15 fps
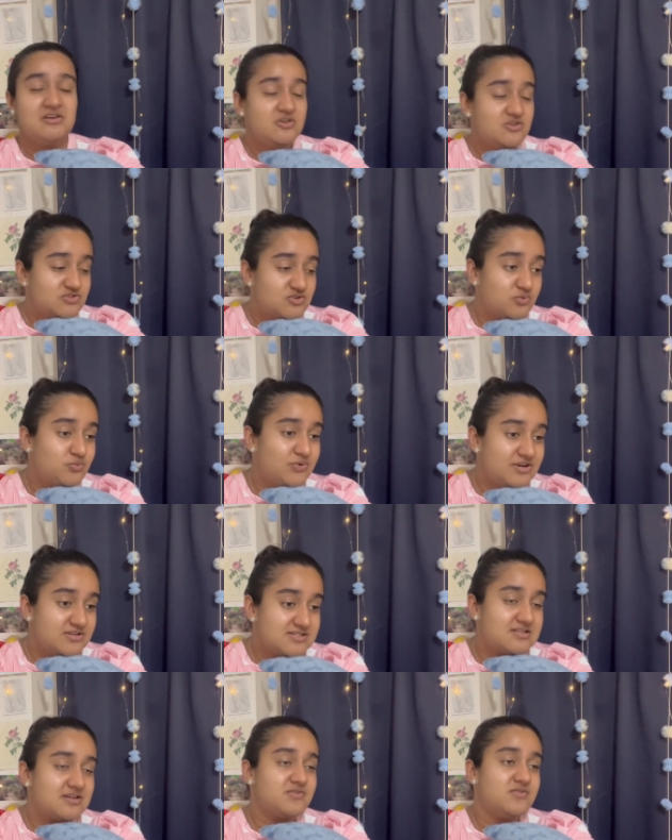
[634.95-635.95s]
So we're
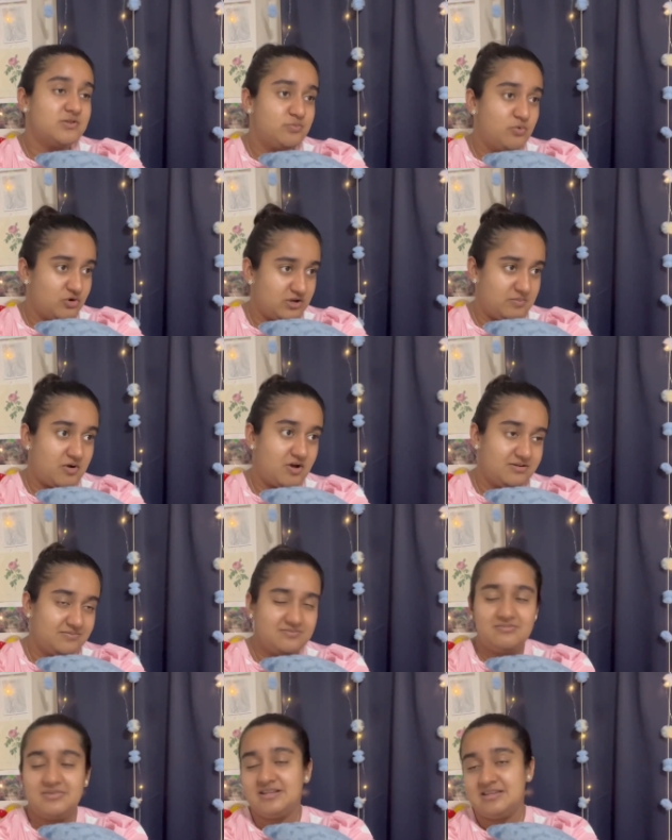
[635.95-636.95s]
stuck with Pokemon.
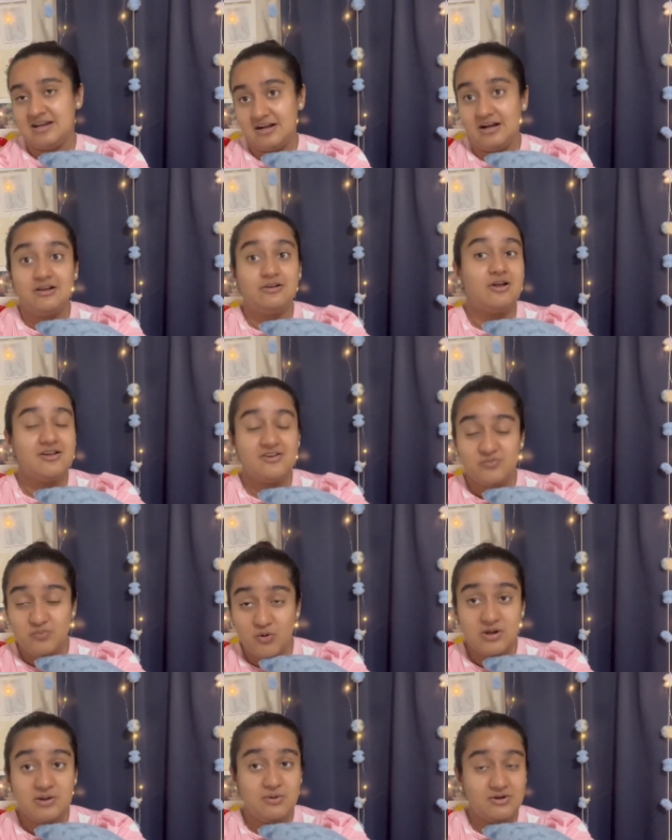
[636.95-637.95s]
But yeah, a lot of
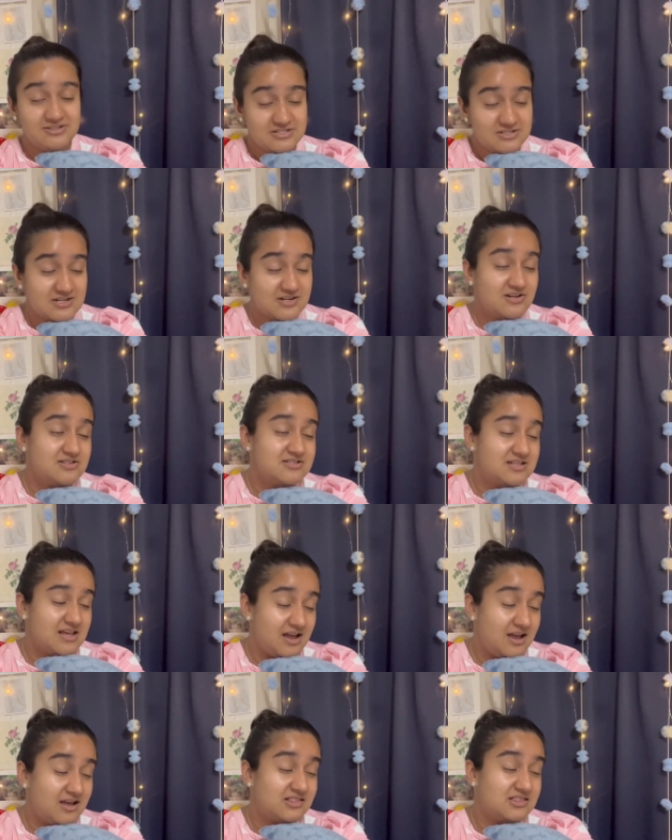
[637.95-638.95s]
Pokemon stickers
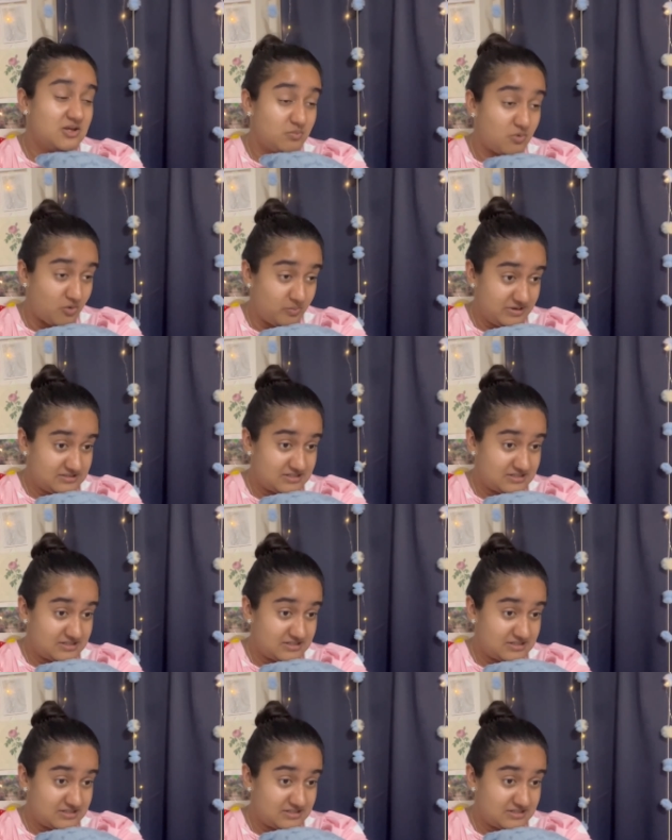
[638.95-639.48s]
at the moment.